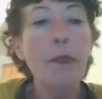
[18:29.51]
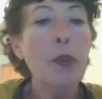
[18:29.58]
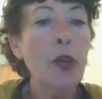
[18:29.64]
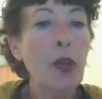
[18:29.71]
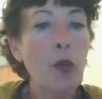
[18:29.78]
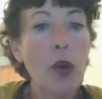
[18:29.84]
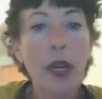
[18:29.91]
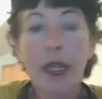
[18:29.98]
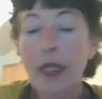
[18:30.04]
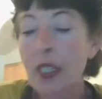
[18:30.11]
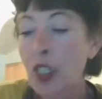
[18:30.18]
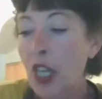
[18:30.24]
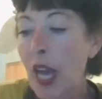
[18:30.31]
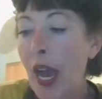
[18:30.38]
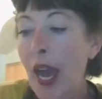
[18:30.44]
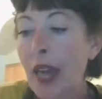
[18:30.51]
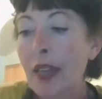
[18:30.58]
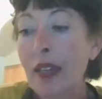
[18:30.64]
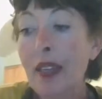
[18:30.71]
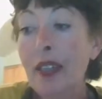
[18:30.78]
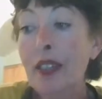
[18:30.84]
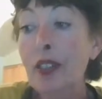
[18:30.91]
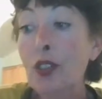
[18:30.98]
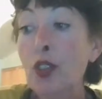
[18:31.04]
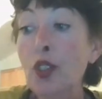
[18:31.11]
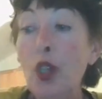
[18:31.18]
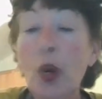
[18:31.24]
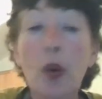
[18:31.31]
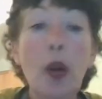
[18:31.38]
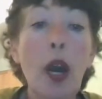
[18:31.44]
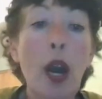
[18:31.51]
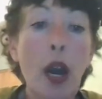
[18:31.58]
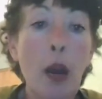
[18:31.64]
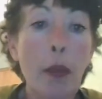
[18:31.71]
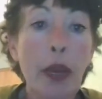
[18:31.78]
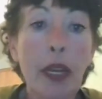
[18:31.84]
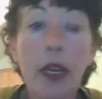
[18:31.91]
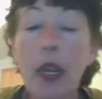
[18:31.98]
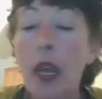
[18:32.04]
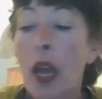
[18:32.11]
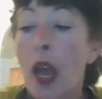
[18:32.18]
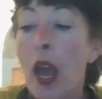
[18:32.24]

put a one in the chat. It is so common.